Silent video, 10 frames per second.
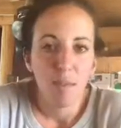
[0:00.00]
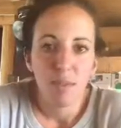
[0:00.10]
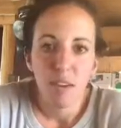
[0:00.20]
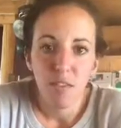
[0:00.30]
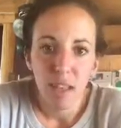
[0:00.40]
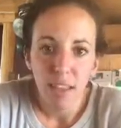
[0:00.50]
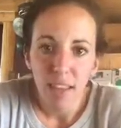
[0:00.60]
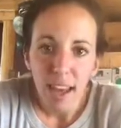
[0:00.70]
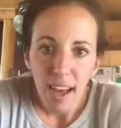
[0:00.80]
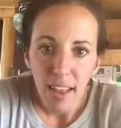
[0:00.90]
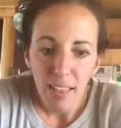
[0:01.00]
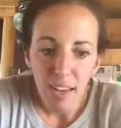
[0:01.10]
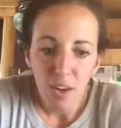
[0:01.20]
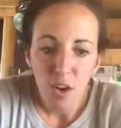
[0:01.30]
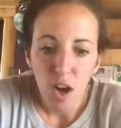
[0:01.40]
stuff like that,
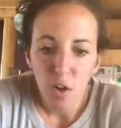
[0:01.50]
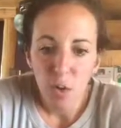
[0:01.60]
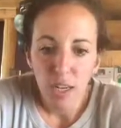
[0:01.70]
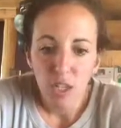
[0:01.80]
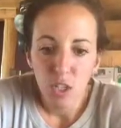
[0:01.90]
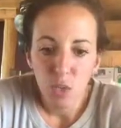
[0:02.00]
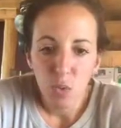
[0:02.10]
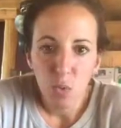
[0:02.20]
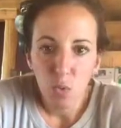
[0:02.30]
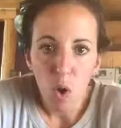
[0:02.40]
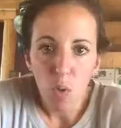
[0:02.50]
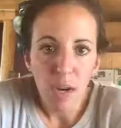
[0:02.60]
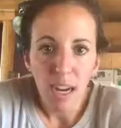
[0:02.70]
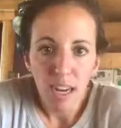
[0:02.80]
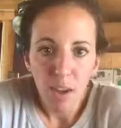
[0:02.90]
then you're not going to grow
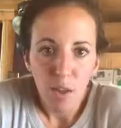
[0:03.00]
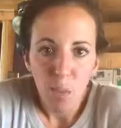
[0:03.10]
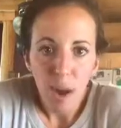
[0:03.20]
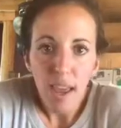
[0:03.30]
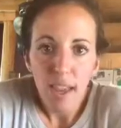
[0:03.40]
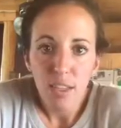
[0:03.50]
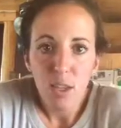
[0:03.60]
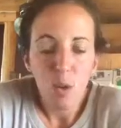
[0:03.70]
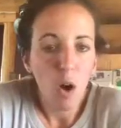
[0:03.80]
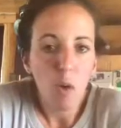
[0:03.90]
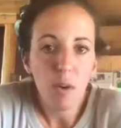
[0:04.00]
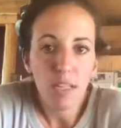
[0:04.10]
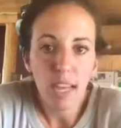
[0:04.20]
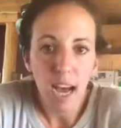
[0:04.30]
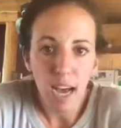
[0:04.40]
in any other way. So you
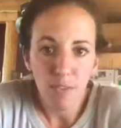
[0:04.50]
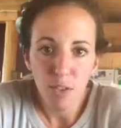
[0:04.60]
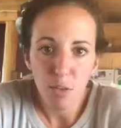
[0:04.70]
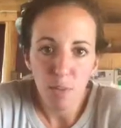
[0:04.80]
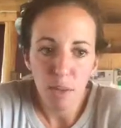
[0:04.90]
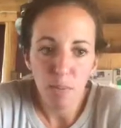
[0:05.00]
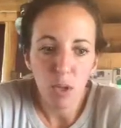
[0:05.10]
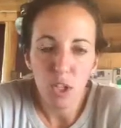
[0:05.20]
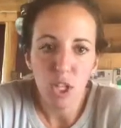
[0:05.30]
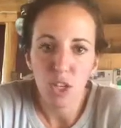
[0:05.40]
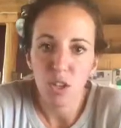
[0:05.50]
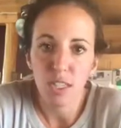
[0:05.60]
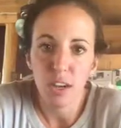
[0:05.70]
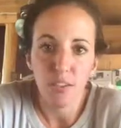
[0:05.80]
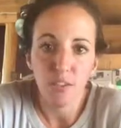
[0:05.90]
always have to be pushing
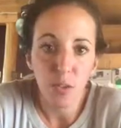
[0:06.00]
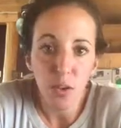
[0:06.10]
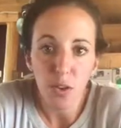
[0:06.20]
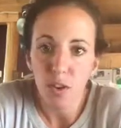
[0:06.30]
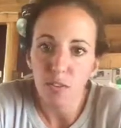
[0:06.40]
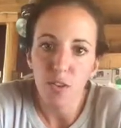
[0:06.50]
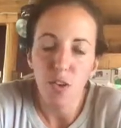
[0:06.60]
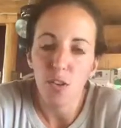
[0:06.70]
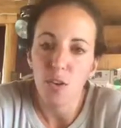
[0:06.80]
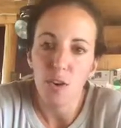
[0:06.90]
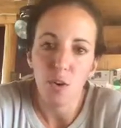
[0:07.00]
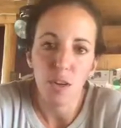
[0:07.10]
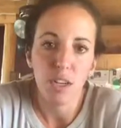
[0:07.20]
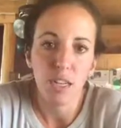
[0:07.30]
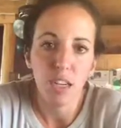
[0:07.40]
yourself further and further in
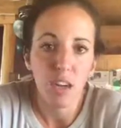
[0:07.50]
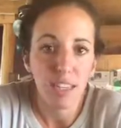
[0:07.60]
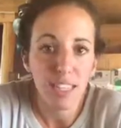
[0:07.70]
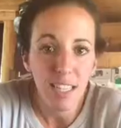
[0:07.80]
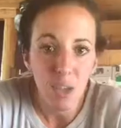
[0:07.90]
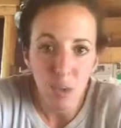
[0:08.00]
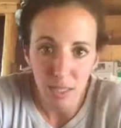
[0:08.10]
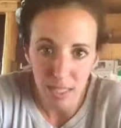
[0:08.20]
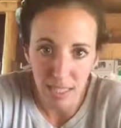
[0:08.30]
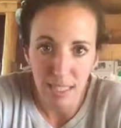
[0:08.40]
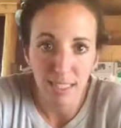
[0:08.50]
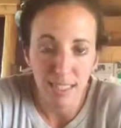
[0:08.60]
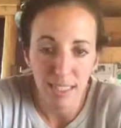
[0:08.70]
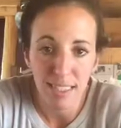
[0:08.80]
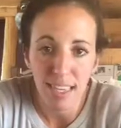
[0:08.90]
order to continuously
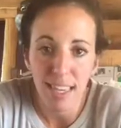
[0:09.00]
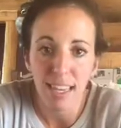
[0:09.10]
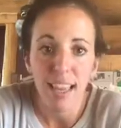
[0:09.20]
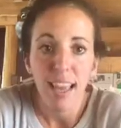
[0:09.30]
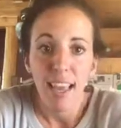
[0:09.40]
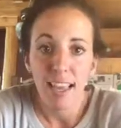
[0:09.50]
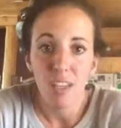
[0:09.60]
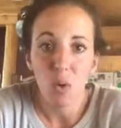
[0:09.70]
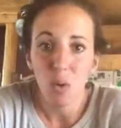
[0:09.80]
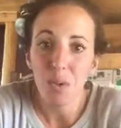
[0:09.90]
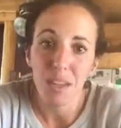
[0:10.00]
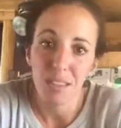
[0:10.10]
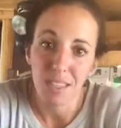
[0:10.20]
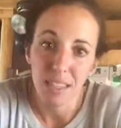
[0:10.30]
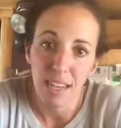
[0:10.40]
succeed and to hold
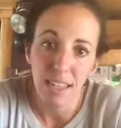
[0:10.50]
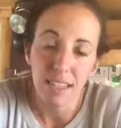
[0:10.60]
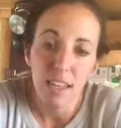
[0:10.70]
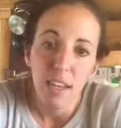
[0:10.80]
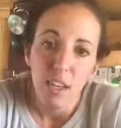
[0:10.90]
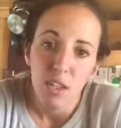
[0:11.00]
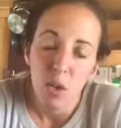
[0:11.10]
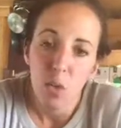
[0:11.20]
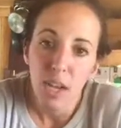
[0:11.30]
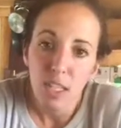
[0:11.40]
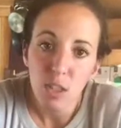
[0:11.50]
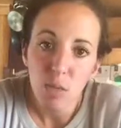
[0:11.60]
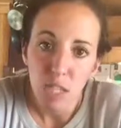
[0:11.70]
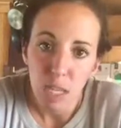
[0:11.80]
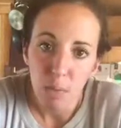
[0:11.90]
that success. So that's a
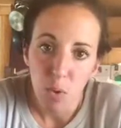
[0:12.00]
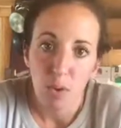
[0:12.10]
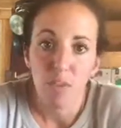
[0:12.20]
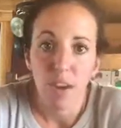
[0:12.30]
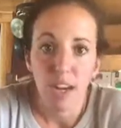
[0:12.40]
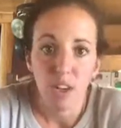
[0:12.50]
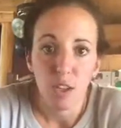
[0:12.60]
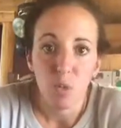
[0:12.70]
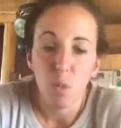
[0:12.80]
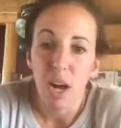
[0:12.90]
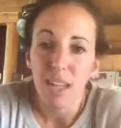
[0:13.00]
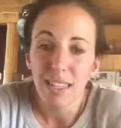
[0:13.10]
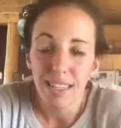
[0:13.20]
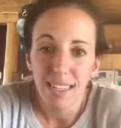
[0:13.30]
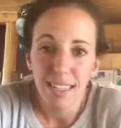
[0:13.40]
really important factor as
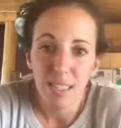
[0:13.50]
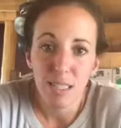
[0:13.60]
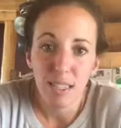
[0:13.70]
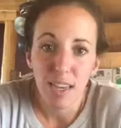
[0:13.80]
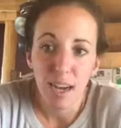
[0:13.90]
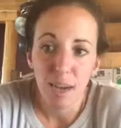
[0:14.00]
well, is